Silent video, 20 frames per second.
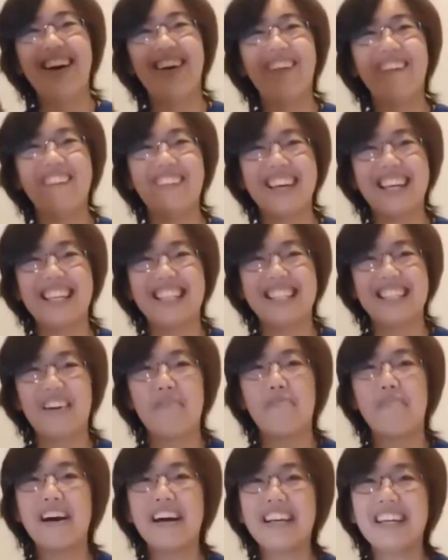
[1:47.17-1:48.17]
who is a
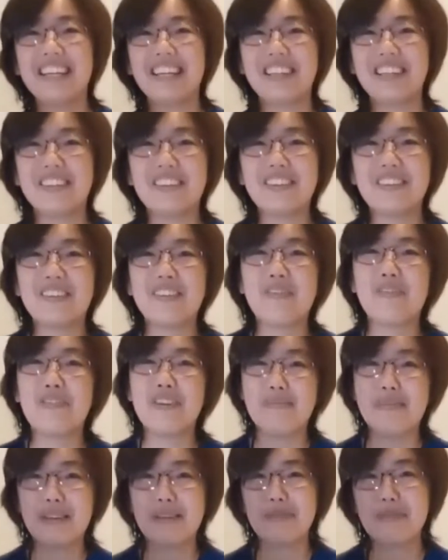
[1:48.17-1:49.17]
5-year-old
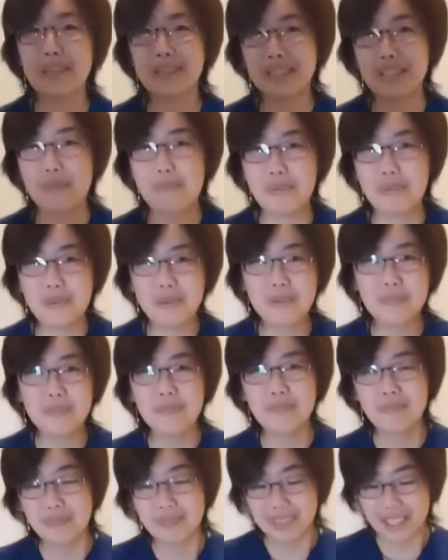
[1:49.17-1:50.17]
female Maltipoo.
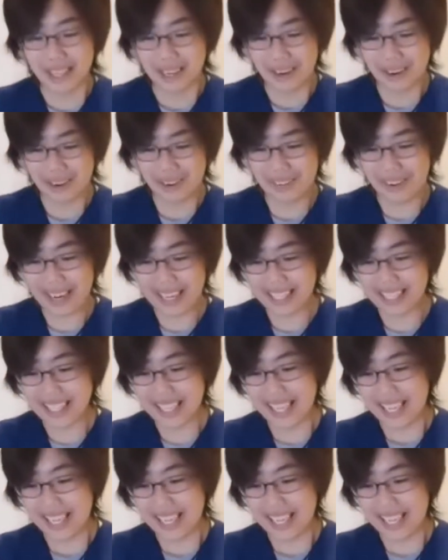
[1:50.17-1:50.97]
All right.